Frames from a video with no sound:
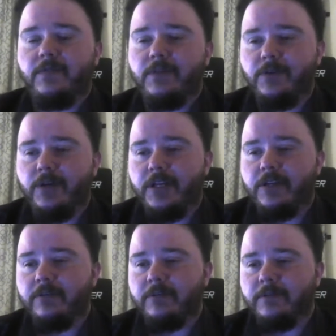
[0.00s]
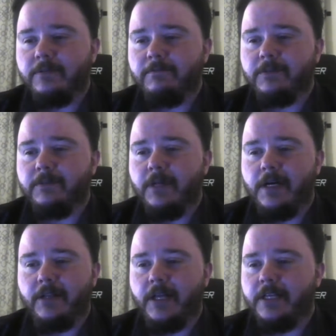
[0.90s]
for joining.
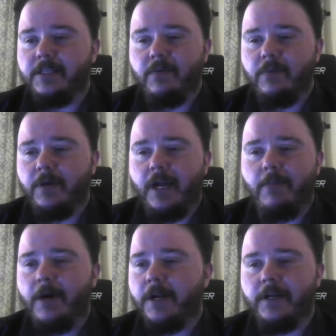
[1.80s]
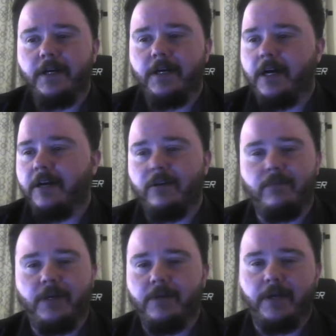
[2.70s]
Uh, glad to see everybody. Hi, Monica. Hi, all of
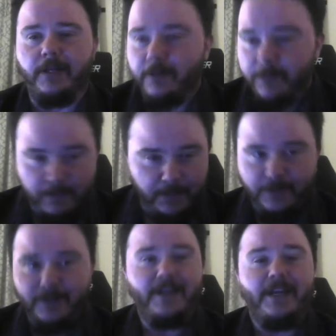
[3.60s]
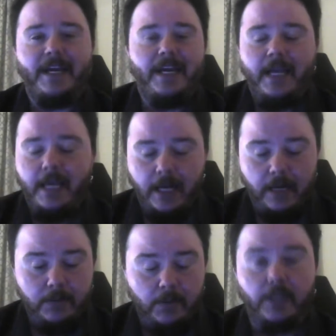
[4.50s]
my regular people. And I
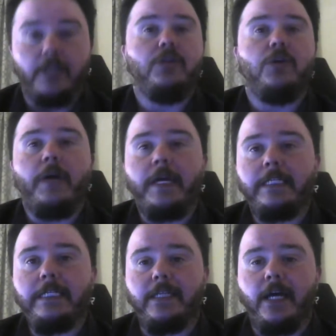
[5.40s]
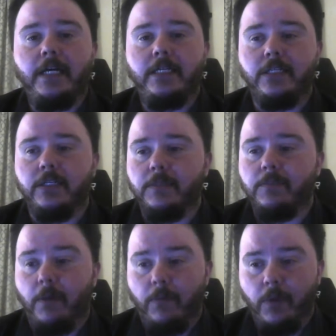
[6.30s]
just want to let you know Anne says hi. She's
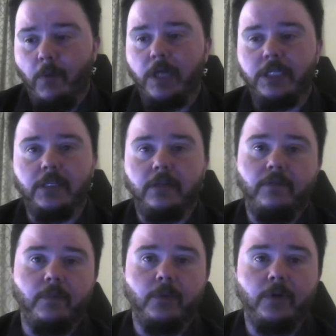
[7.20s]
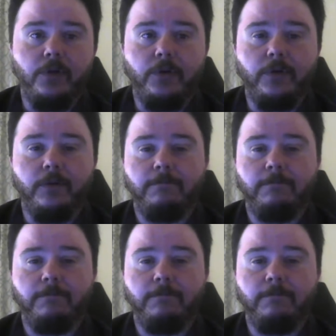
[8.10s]
probably watching from her